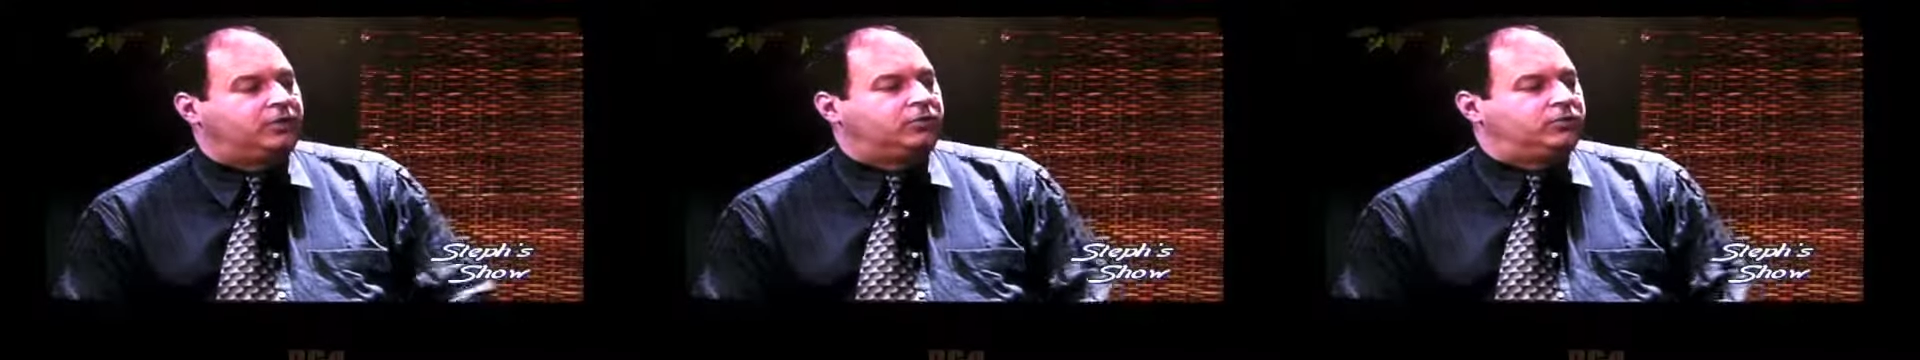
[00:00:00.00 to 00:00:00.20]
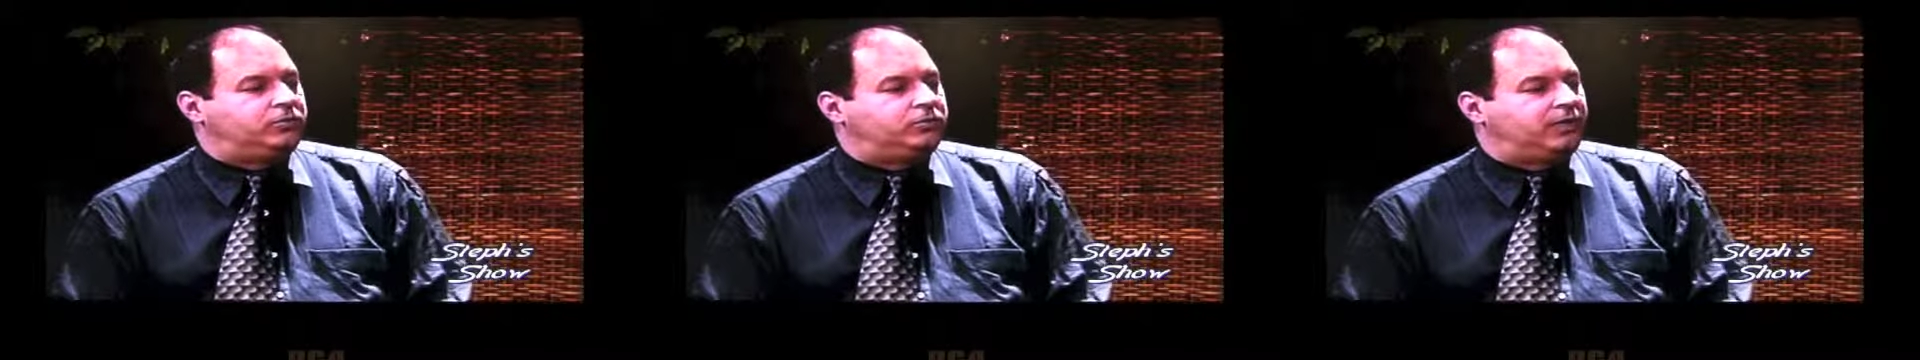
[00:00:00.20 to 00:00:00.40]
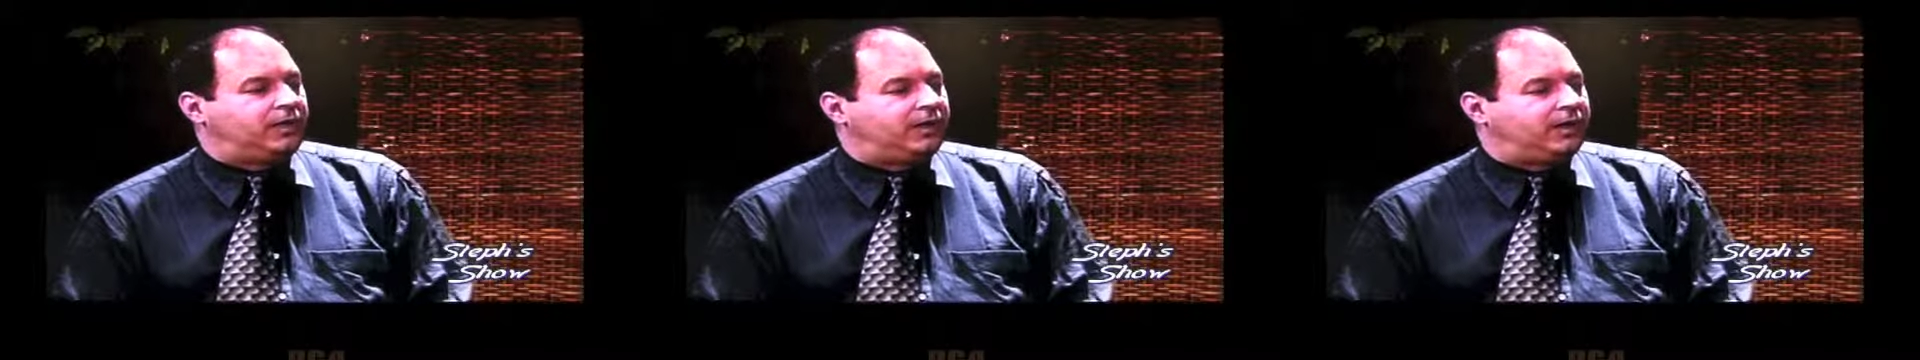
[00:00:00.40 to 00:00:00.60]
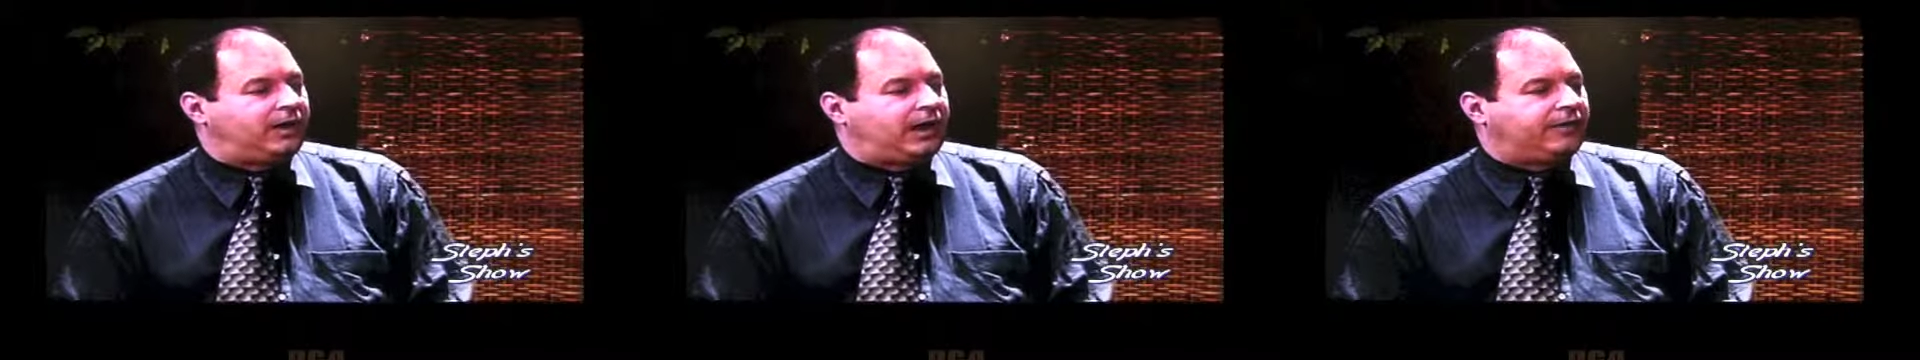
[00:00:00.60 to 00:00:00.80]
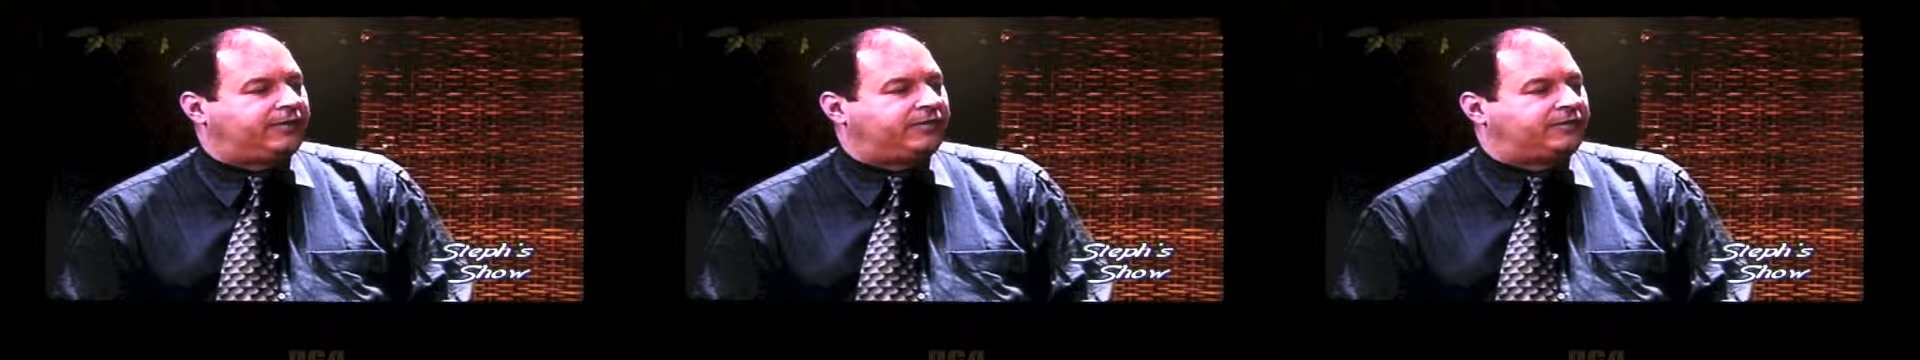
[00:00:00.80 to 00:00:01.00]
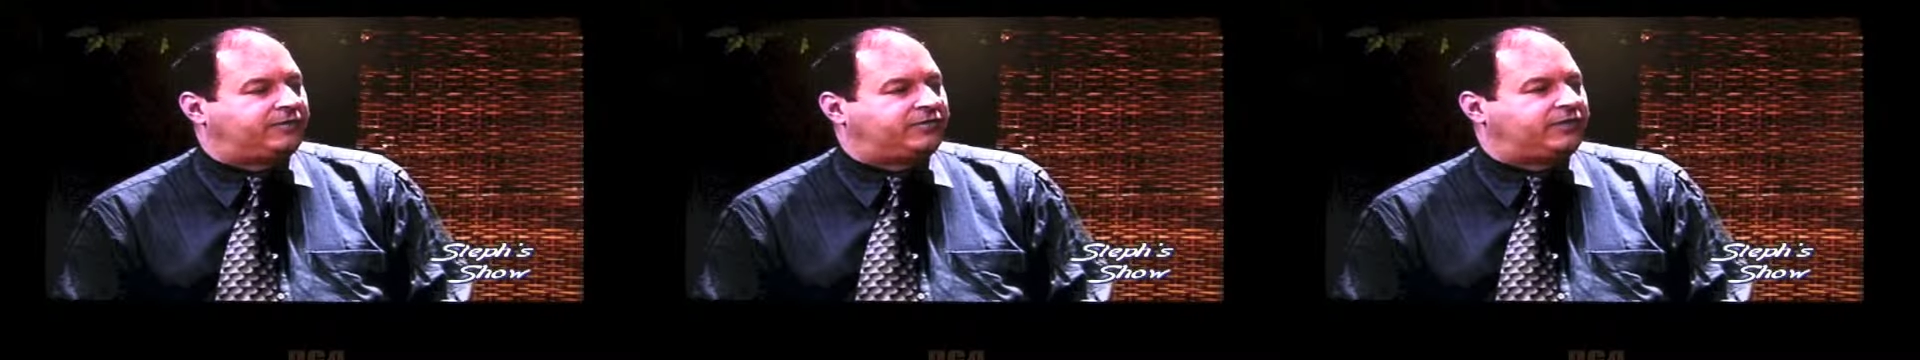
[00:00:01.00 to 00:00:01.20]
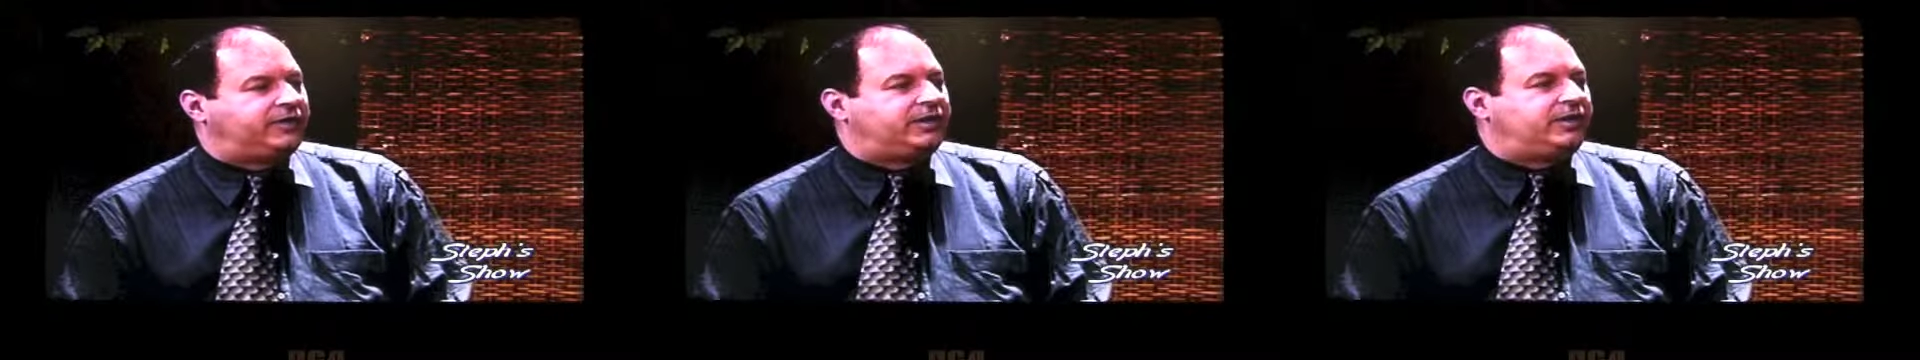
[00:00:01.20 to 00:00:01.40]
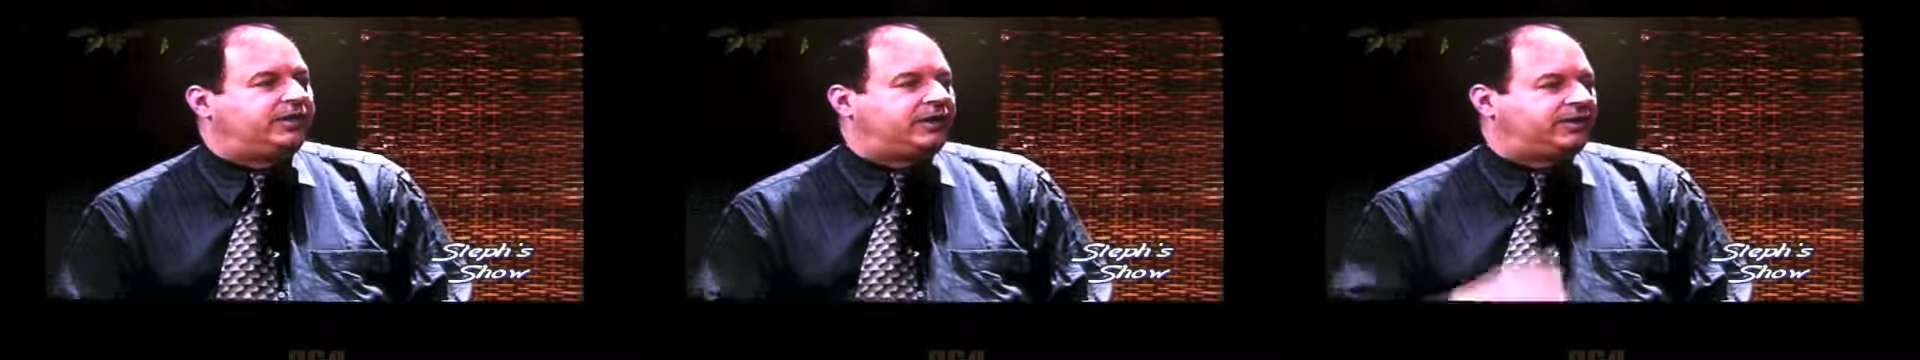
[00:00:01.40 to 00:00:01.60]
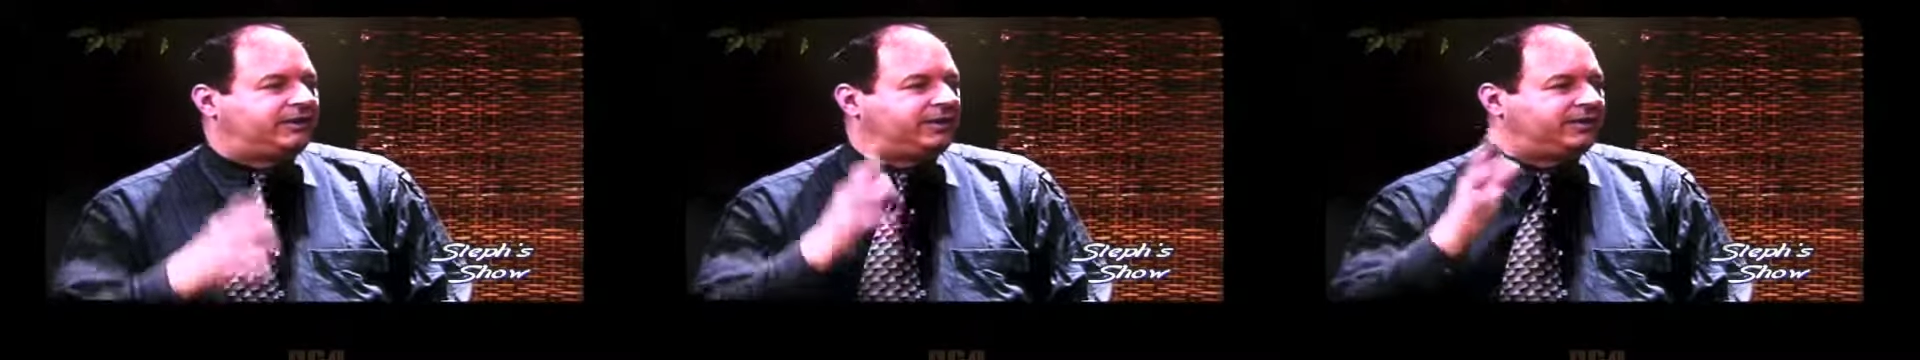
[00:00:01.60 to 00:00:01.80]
who uh, are in the city and